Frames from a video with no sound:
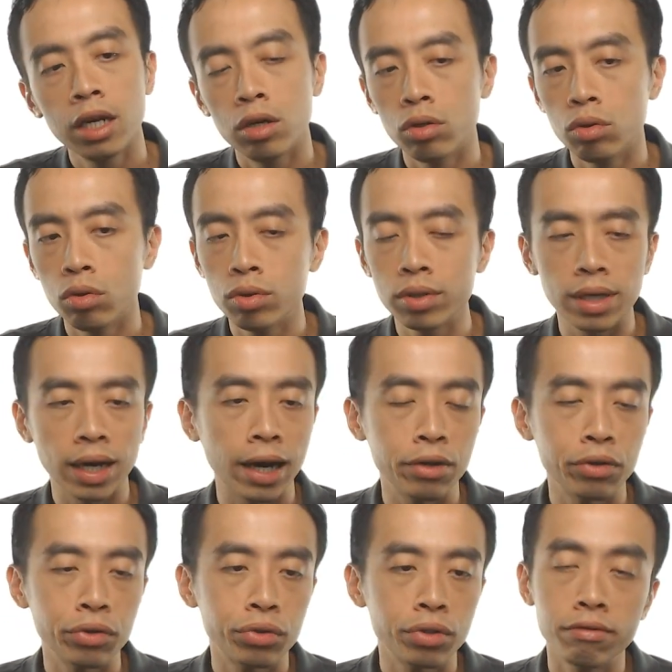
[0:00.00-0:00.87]
lose a
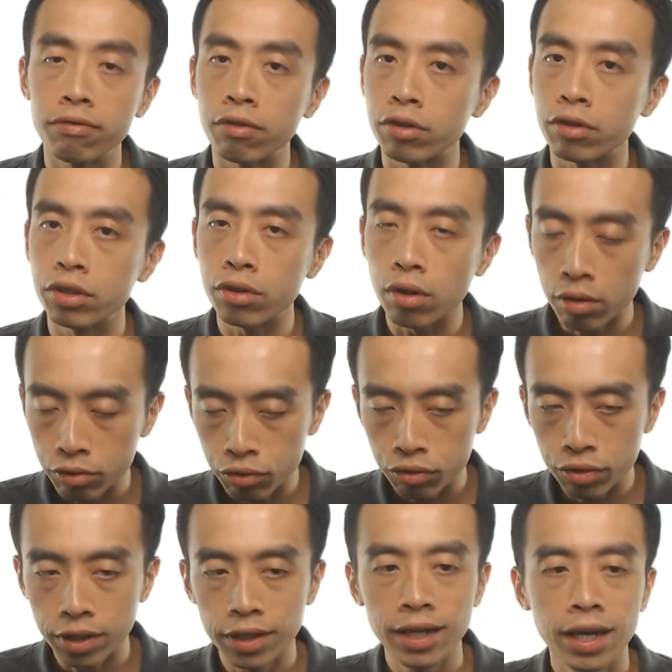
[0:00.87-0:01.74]
hydrogen for this
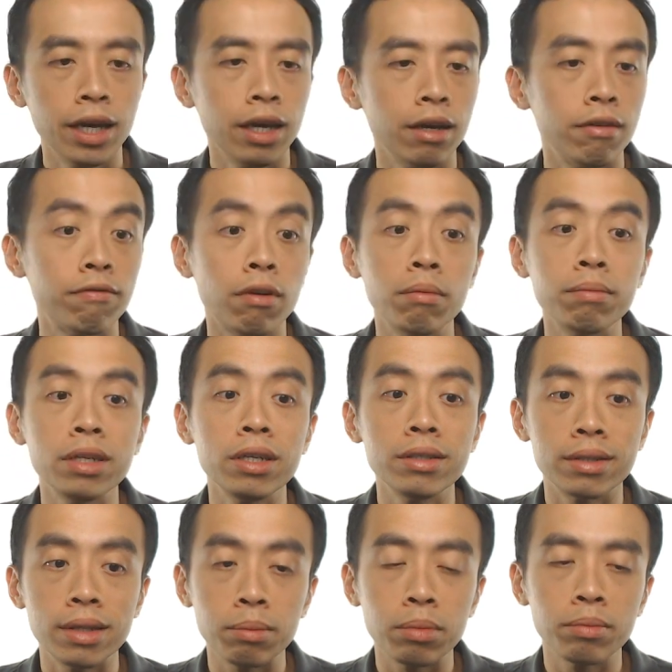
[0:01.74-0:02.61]
oxygen, form this
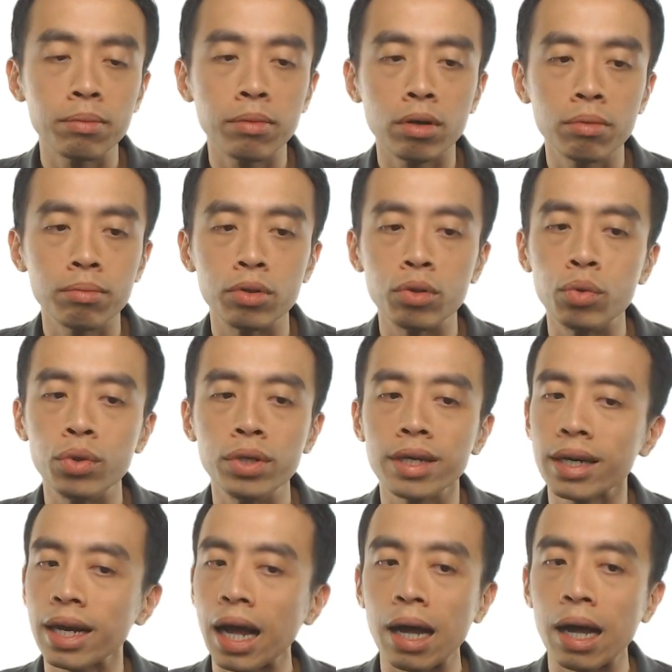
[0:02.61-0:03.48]
double bond between
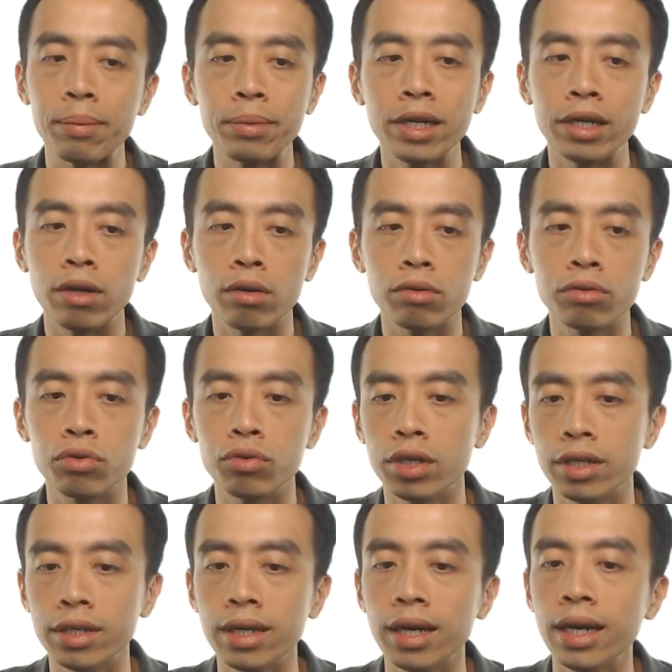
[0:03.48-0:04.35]
the carbon and
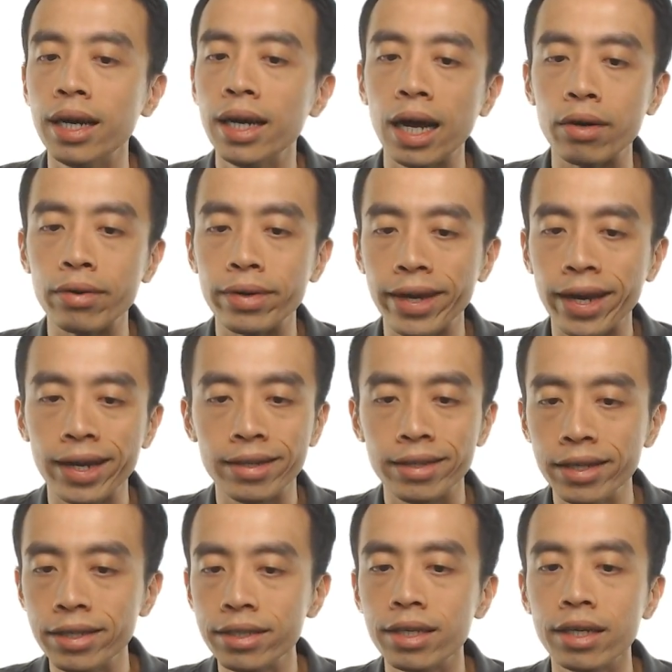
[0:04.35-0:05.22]
oxygen, I'll get
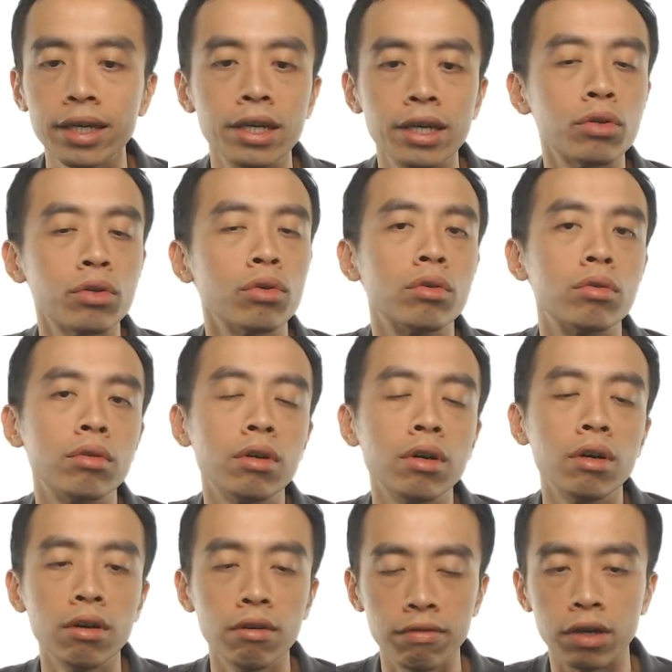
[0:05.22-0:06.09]
this ketone
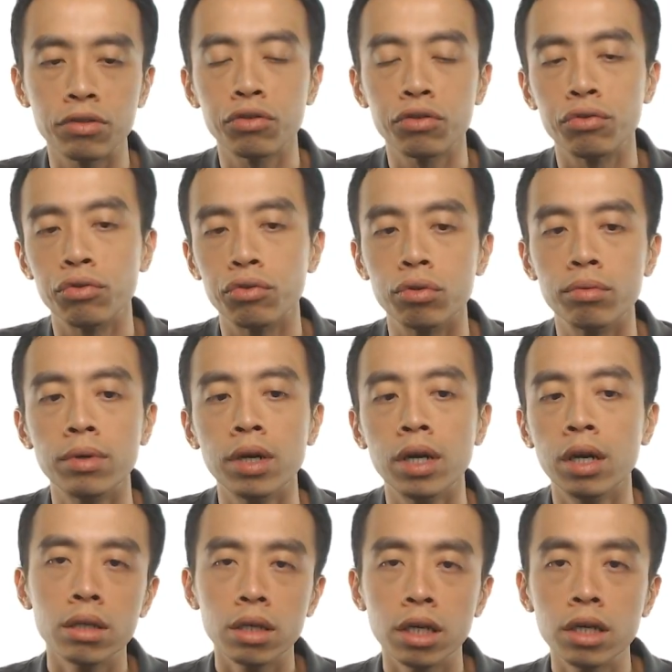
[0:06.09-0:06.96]
functional group.
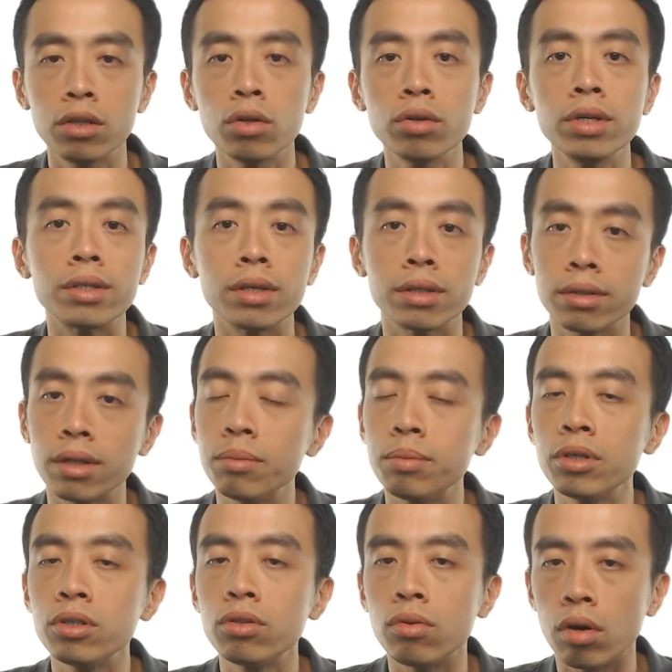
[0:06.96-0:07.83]
Ketone is
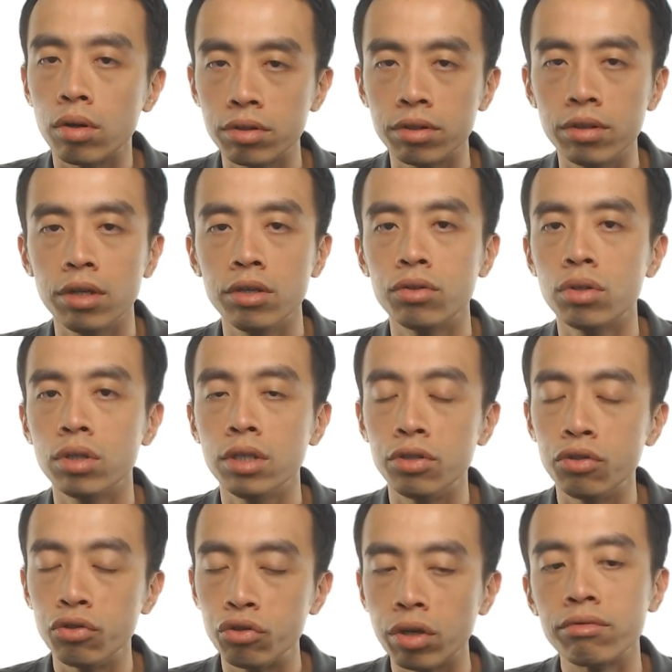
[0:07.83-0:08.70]
stable to oxidation
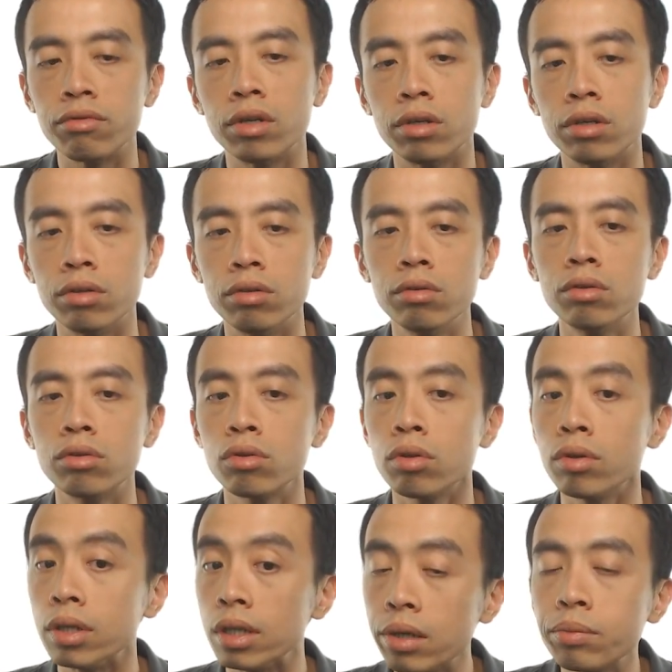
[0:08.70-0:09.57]
in general, so
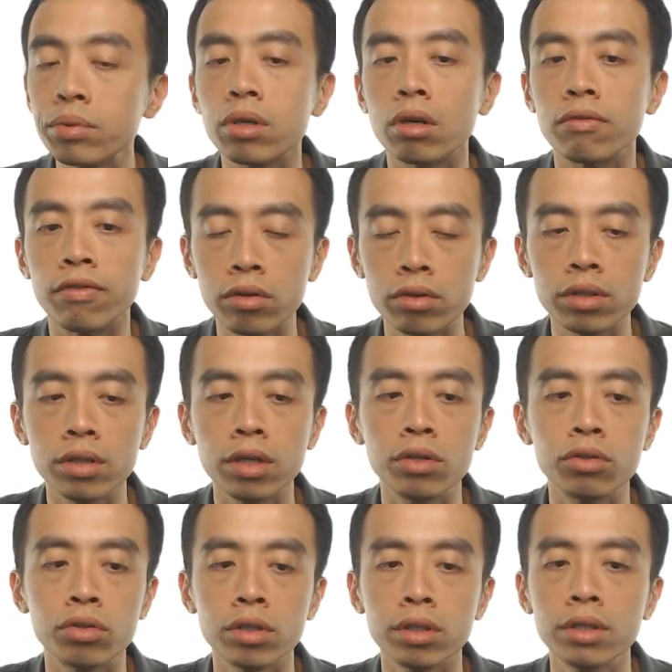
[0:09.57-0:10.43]
in terms of
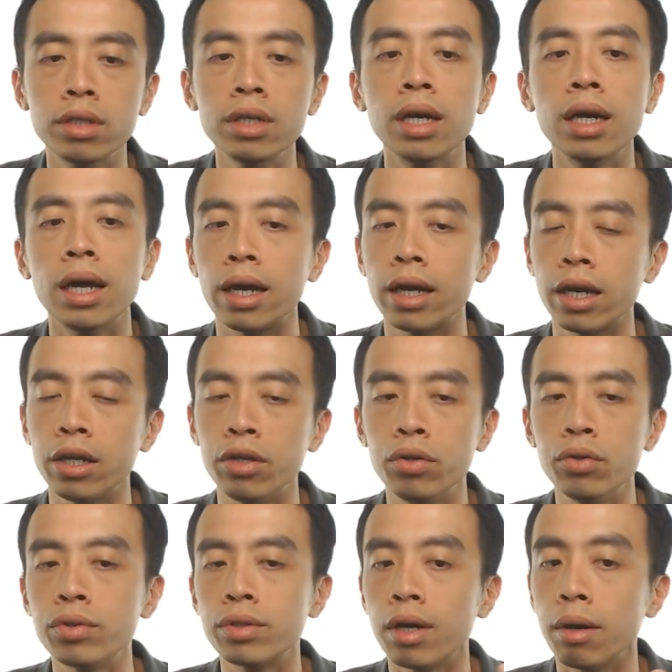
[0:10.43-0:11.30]
oxidation, I can
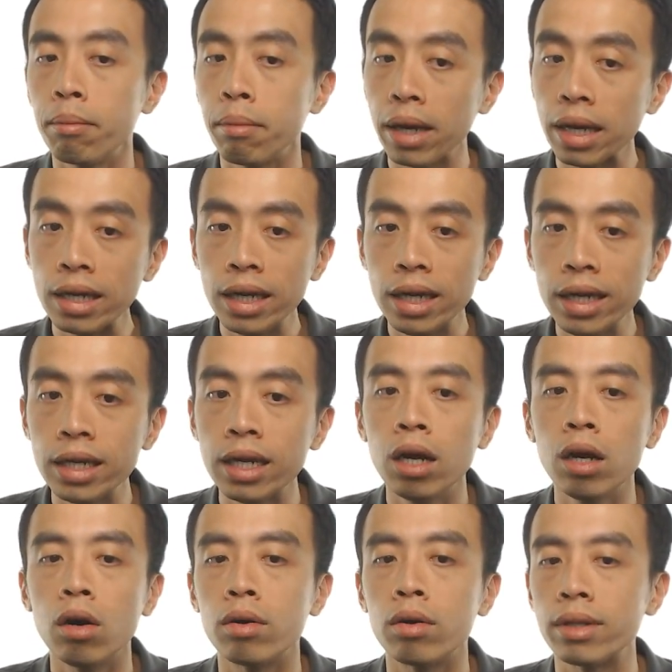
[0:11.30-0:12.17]
use manganate
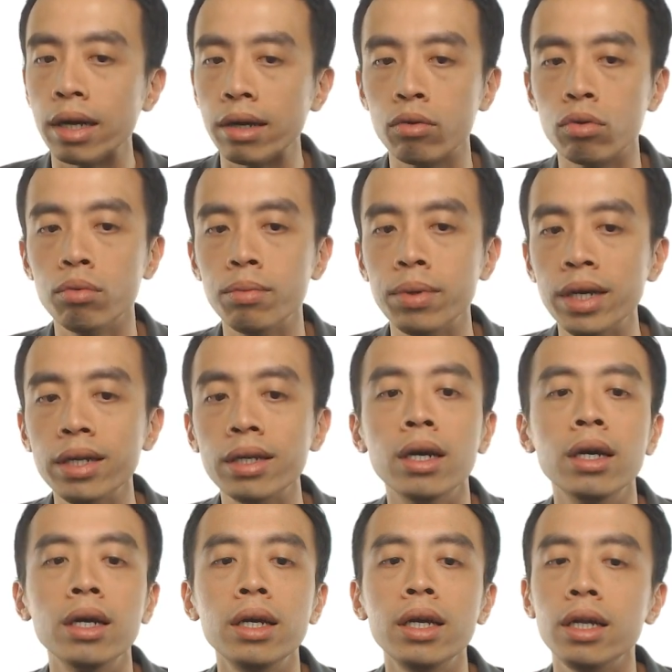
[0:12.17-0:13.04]
or dichromy
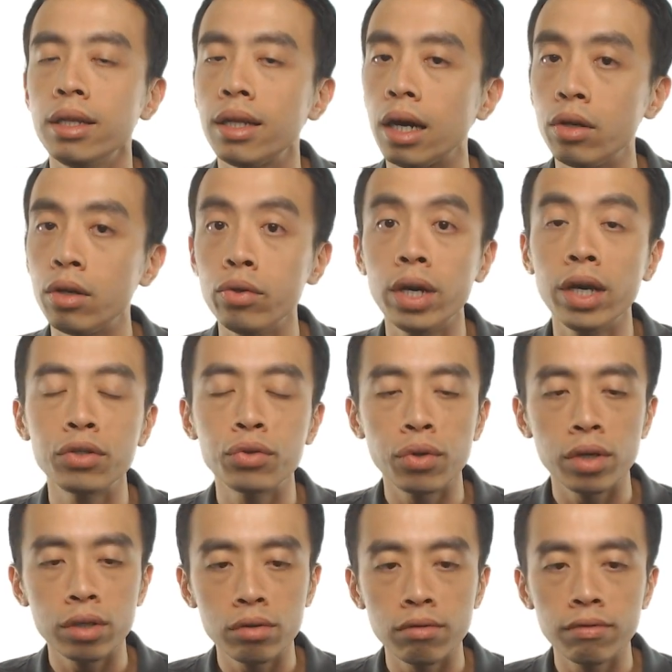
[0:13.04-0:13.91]
in dilute H
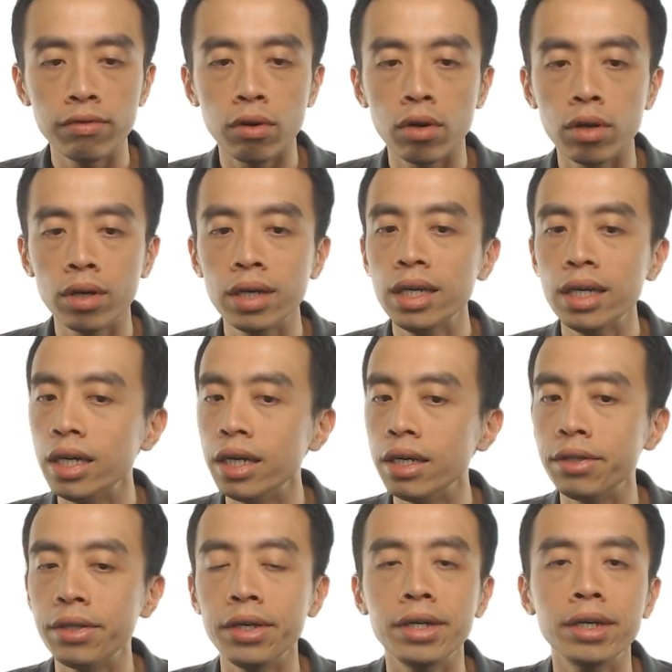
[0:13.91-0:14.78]
two S O four,
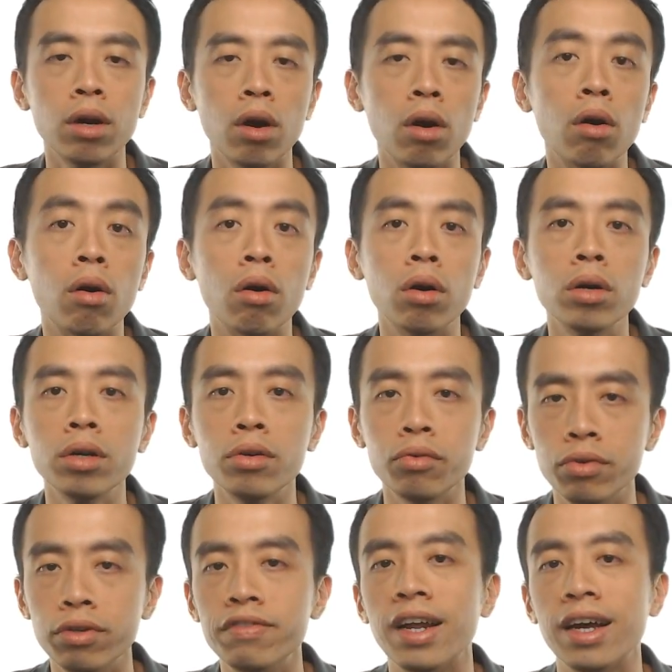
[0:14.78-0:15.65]
heating or
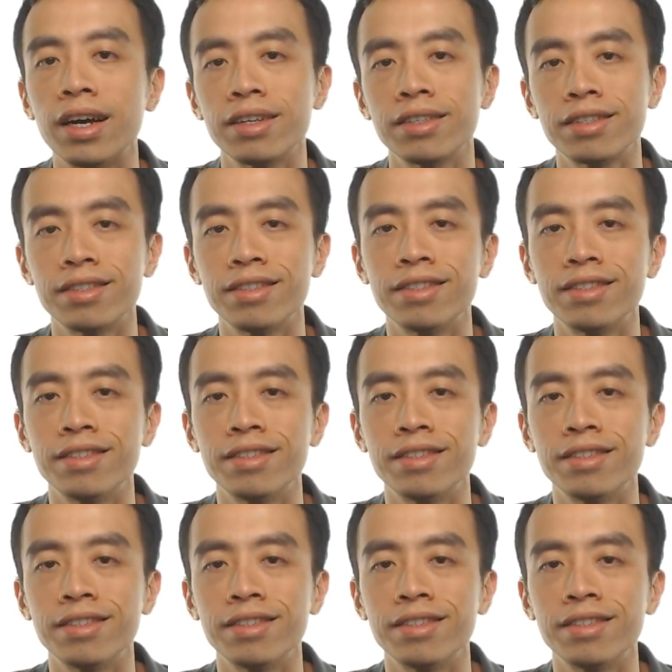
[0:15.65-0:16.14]
reflux.